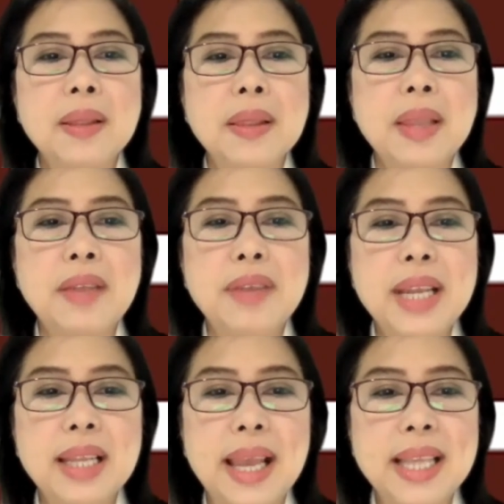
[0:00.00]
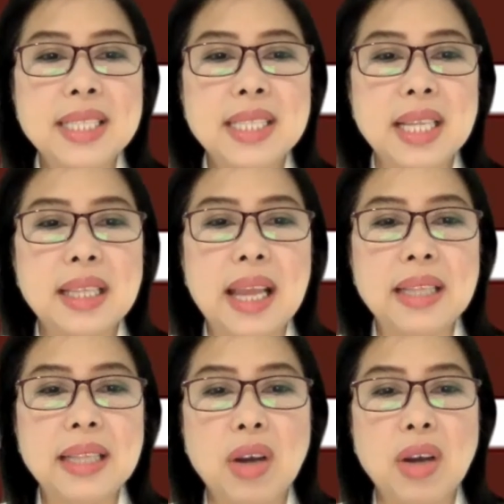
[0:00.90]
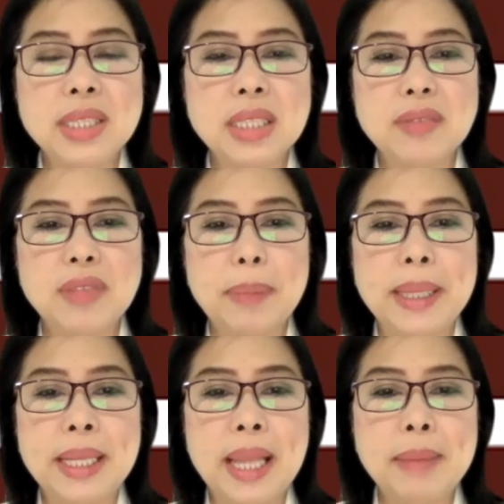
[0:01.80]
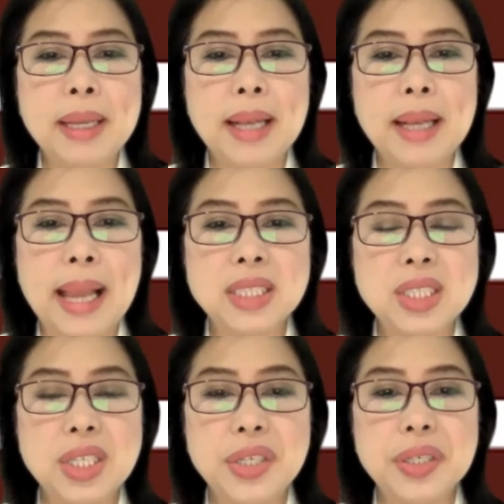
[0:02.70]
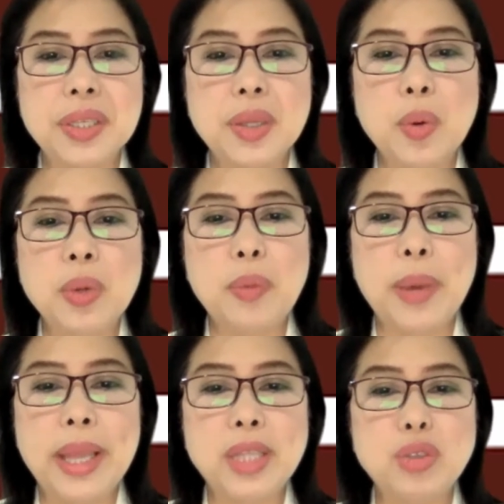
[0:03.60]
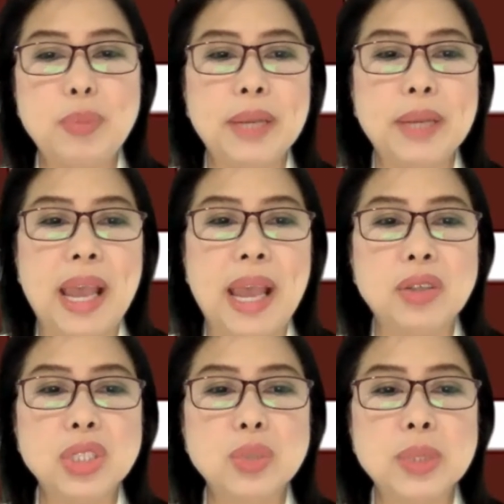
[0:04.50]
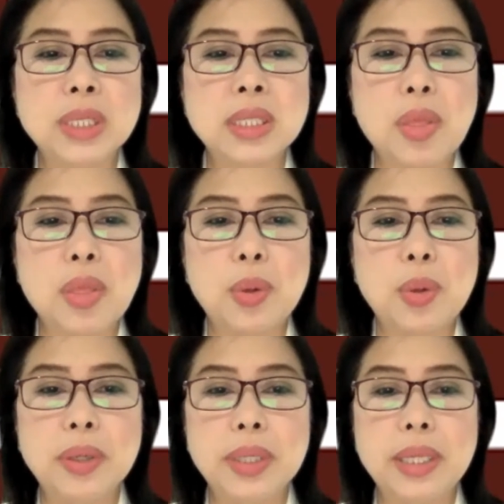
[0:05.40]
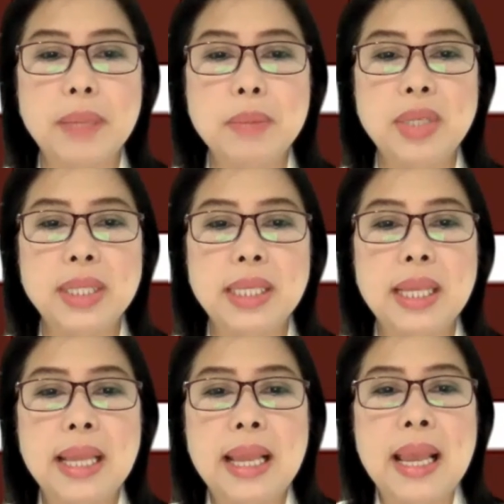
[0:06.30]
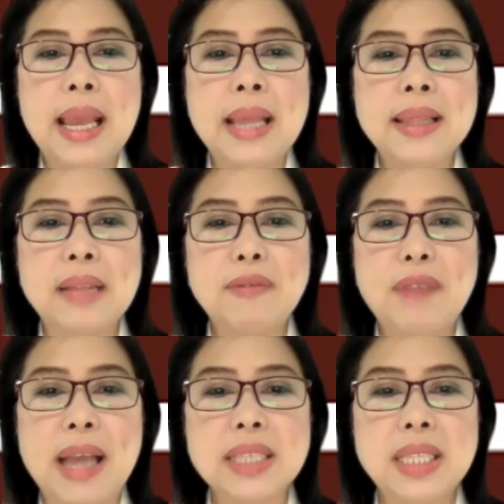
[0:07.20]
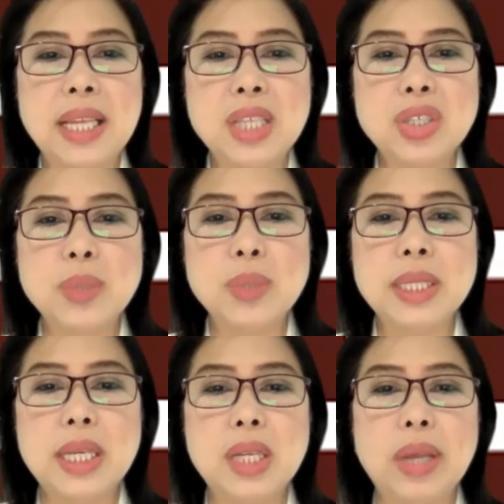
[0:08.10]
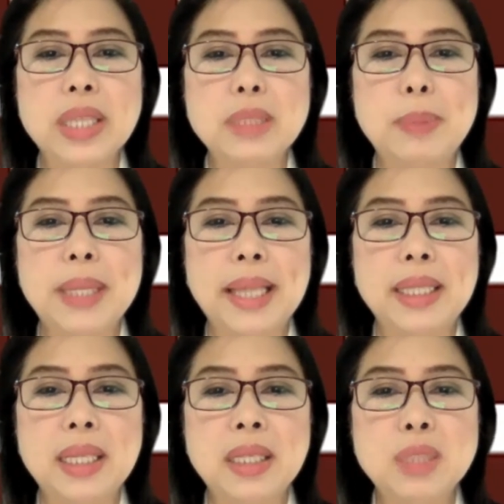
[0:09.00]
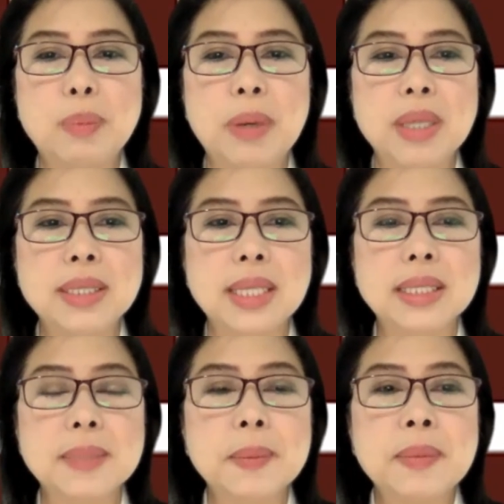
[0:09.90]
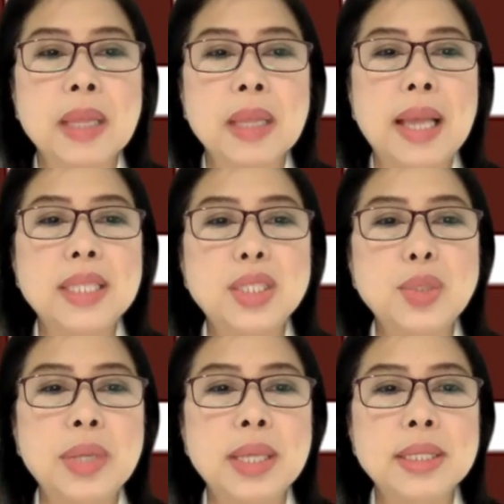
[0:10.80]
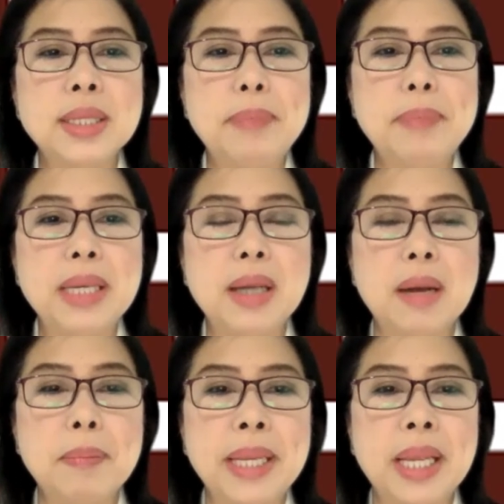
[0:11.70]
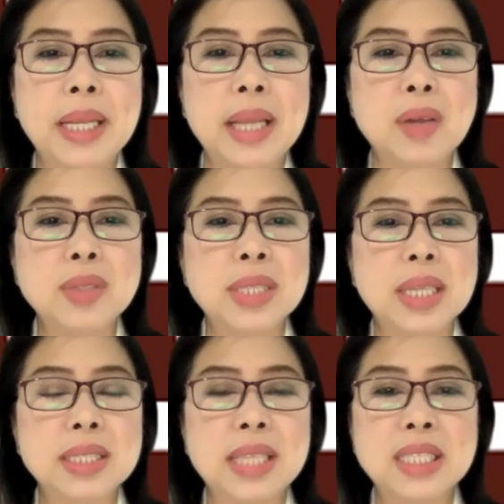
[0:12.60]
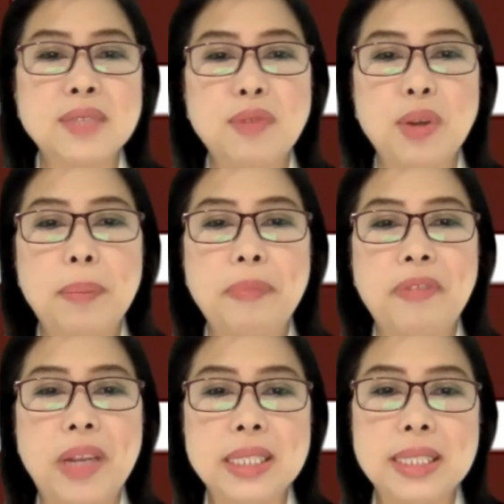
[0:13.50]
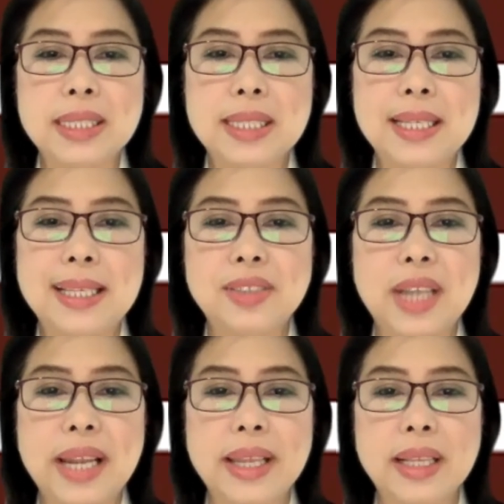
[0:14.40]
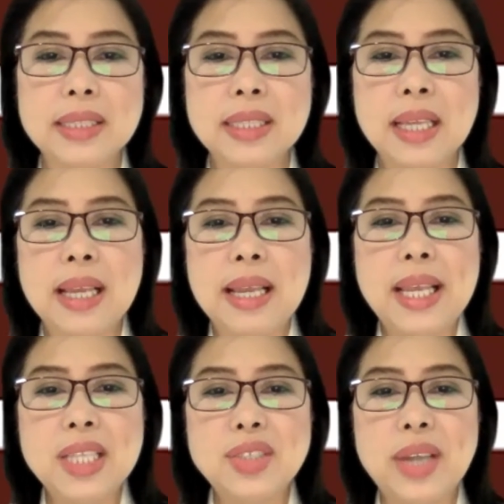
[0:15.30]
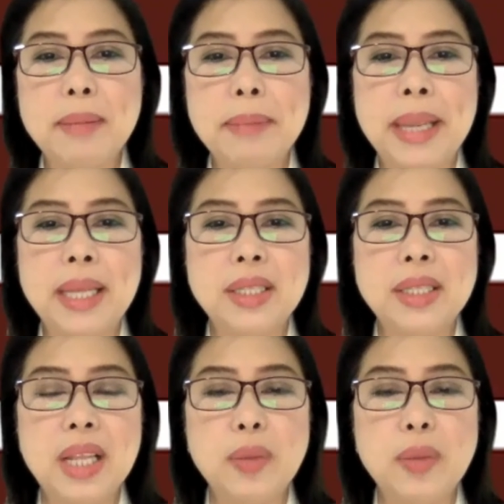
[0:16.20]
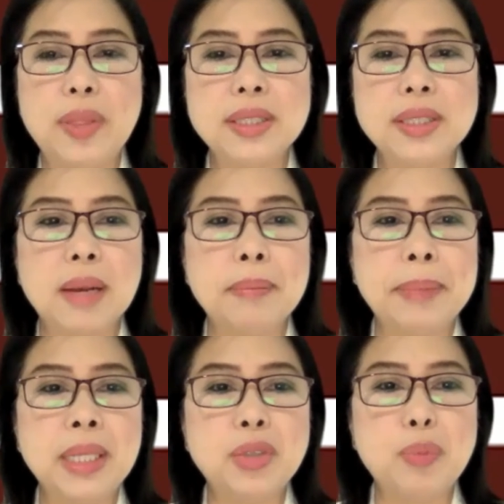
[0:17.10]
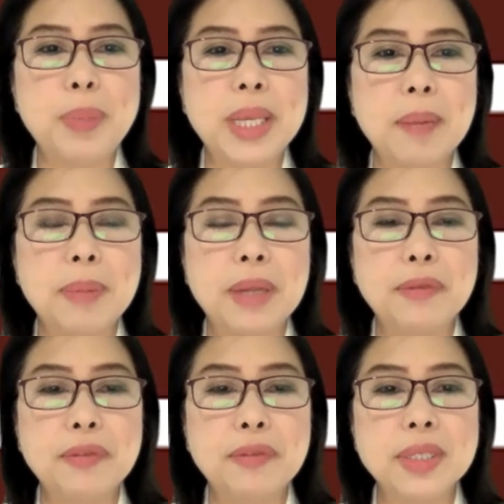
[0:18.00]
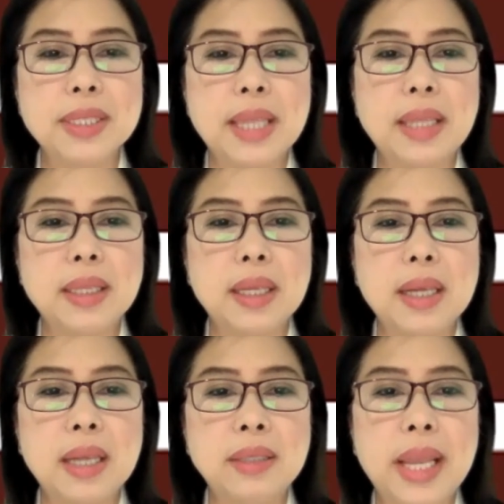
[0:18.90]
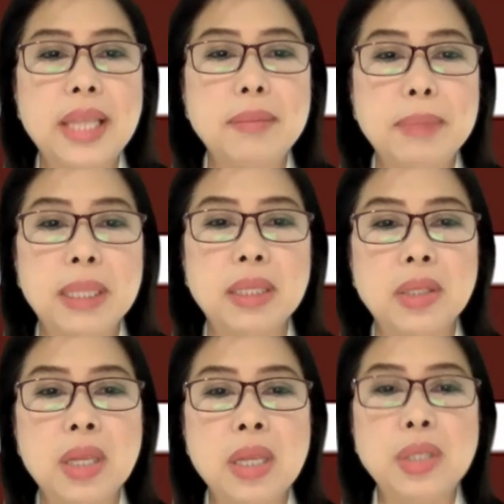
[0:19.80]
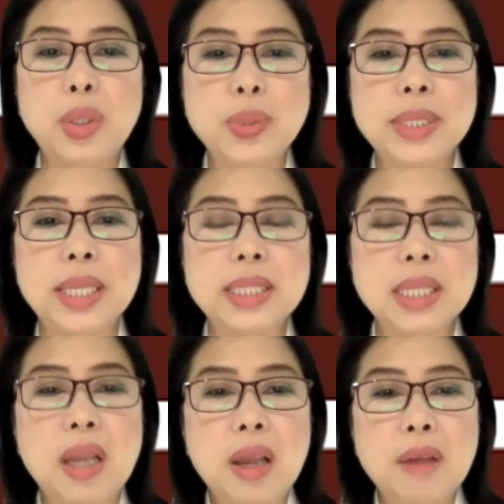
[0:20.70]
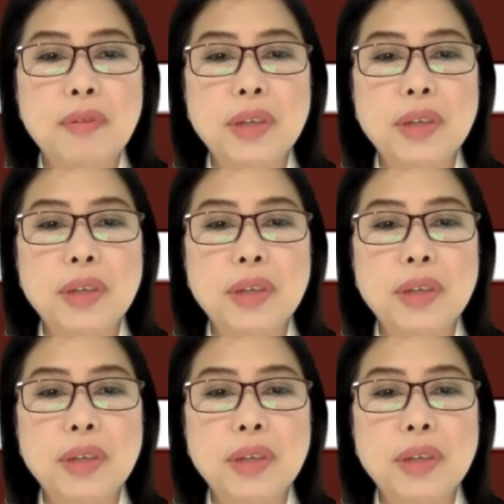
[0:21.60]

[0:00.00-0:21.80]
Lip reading: They realized that at the onset of the pandemic last year, the only way to beat the virus was through herd immunity, and that vaccination was key to expediting this process. As soon as the big company announced successful phase 3 trials, Israel made a deal with this company to pick up their first 8 million doses for